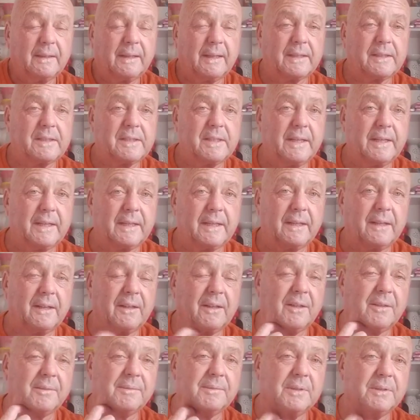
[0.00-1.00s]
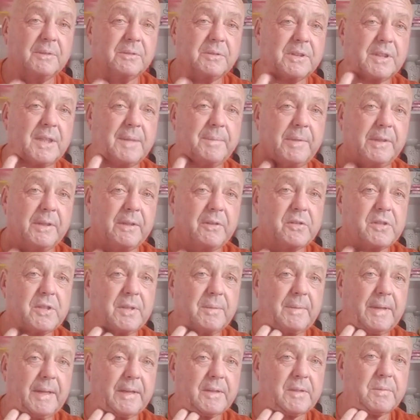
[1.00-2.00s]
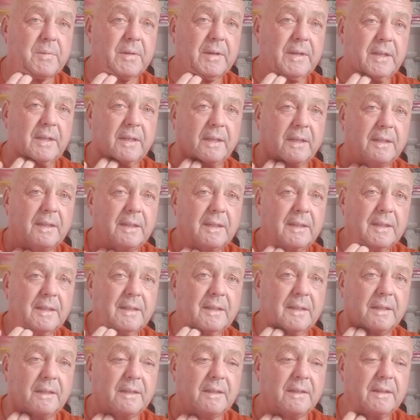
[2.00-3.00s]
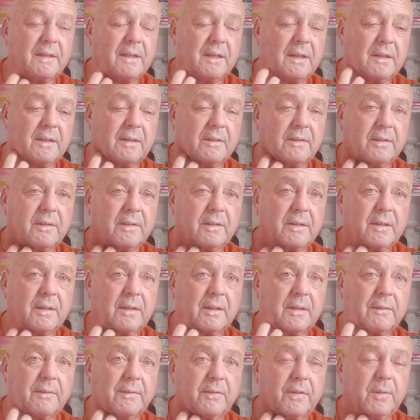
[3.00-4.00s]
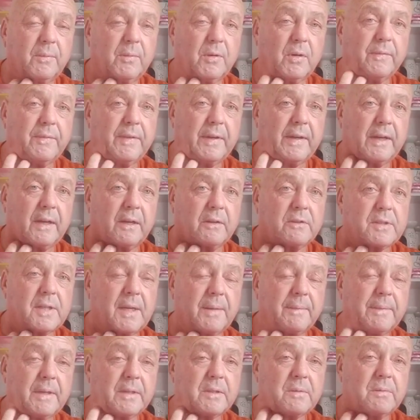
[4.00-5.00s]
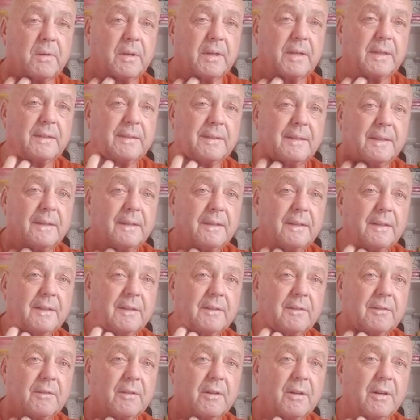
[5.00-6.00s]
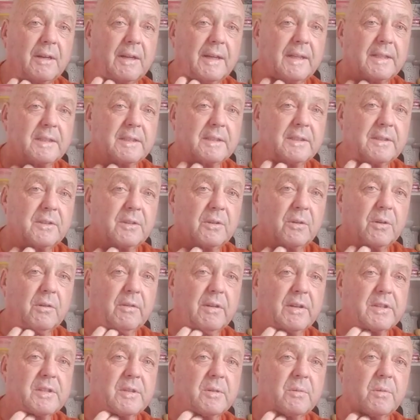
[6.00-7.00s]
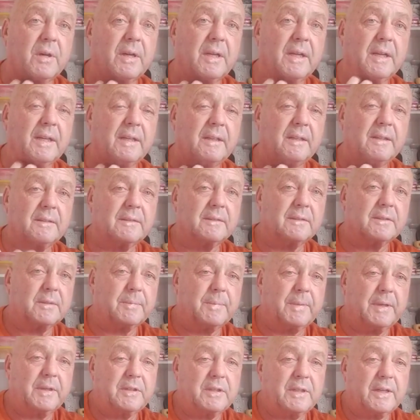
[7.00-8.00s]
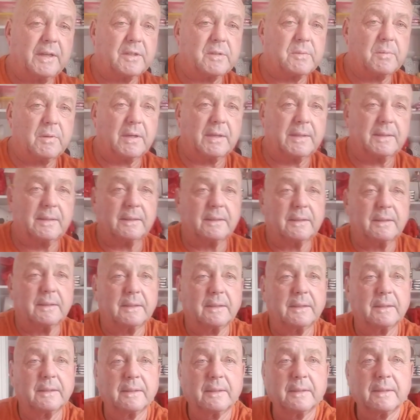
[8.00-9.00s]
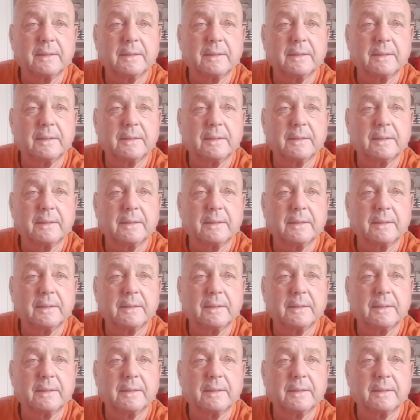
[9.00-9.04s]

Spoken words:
That's it. You'll see me using them next week. And a few more videos up next week. Right, lads, enjoy the rest of the weekend. Speak to you next week.